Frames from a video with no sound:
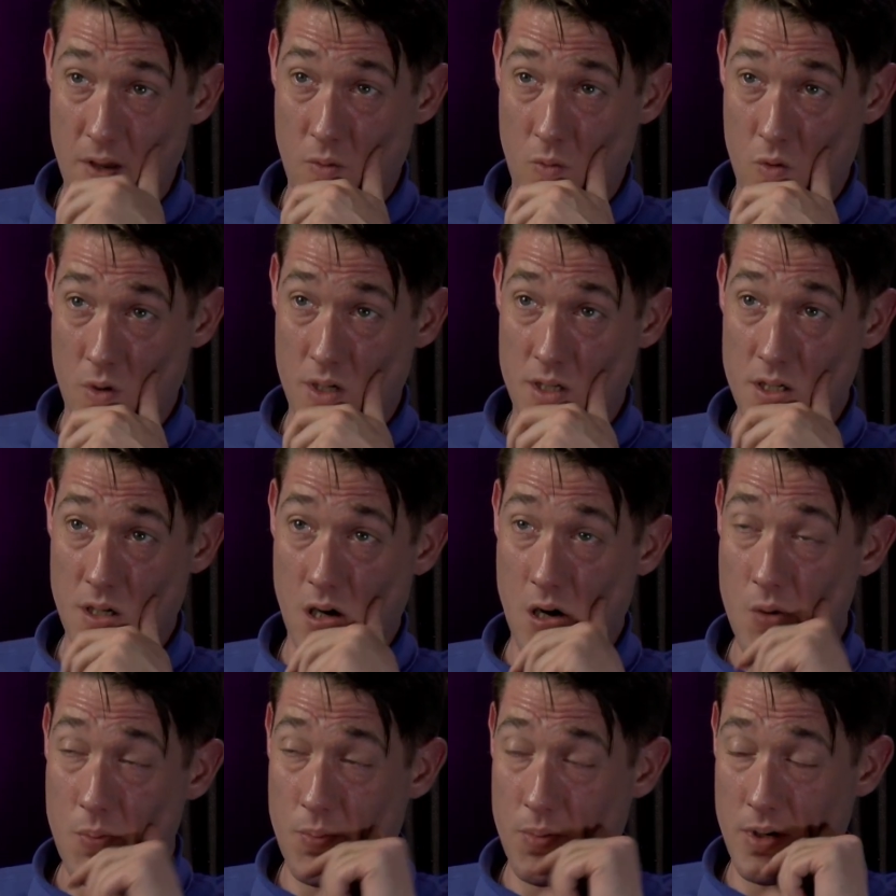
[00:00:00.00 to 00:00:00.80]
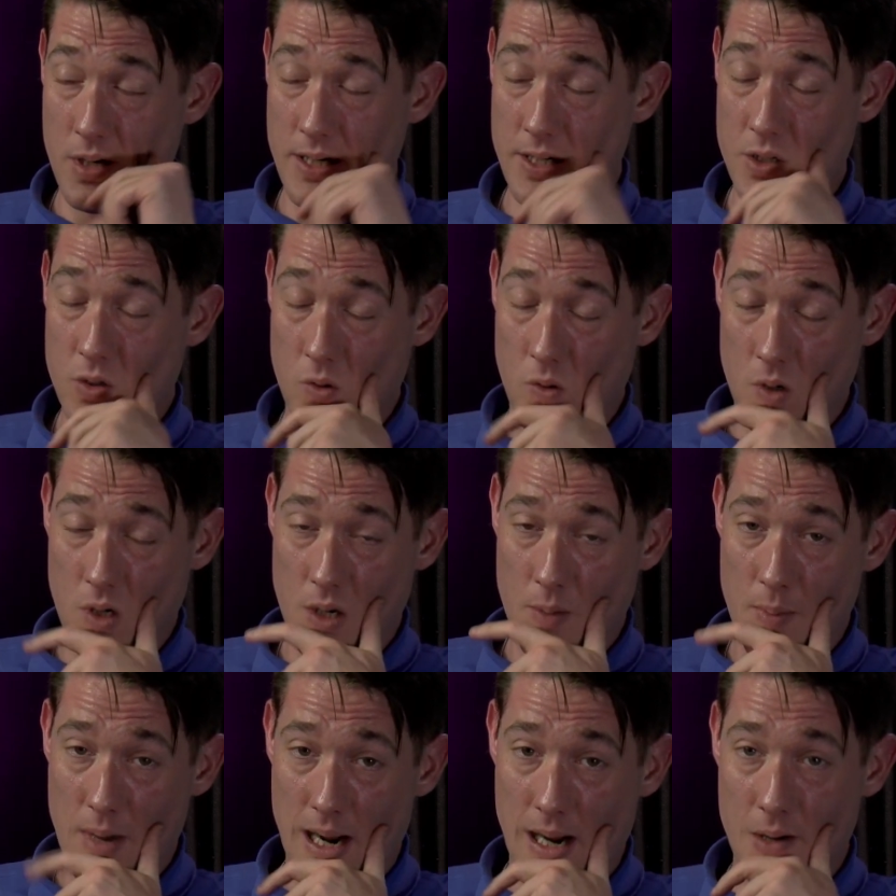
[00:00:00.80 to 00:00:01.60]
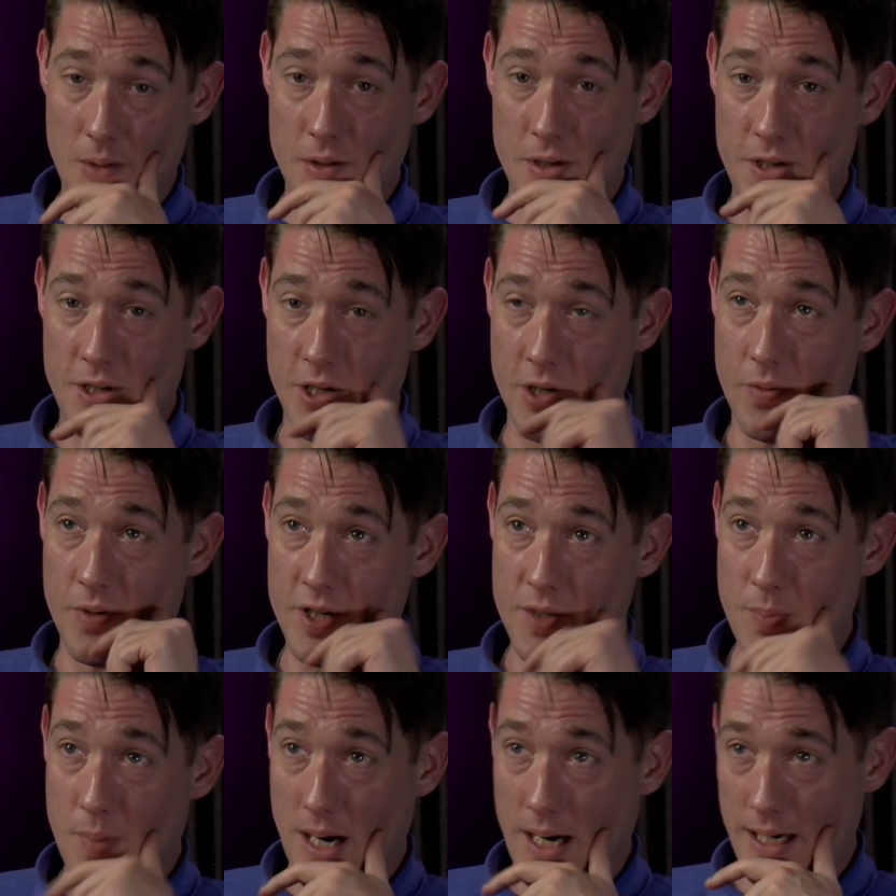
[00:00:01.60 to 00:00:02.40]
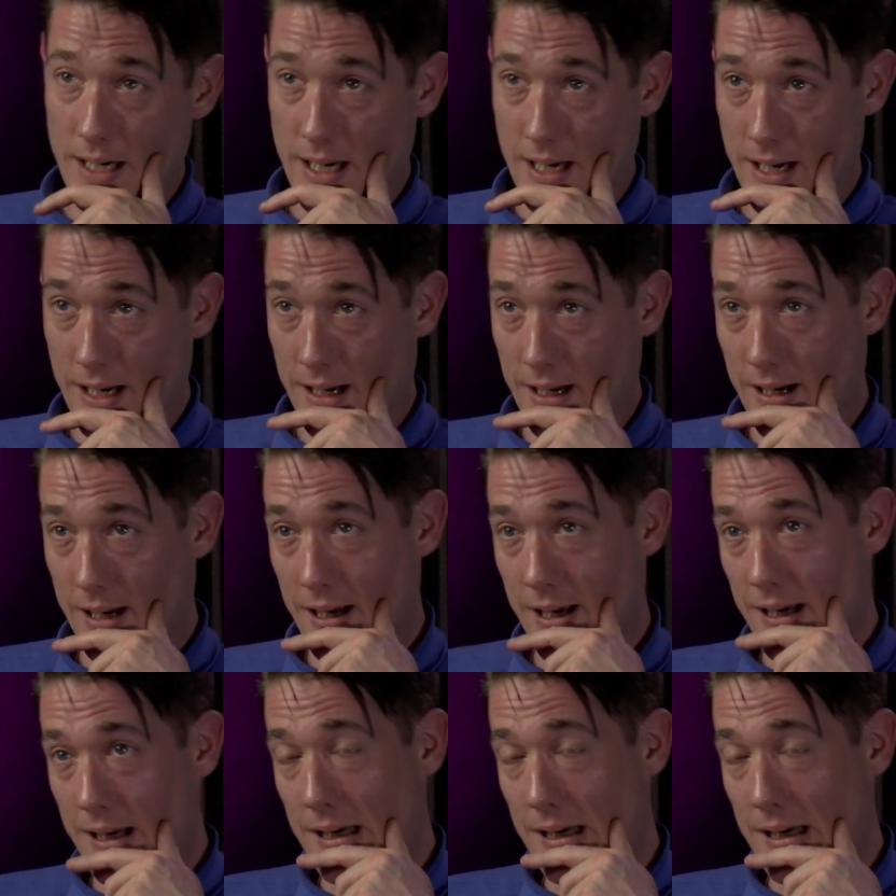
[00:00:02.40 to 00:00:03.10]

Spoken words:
would openly talk about the Jewish banking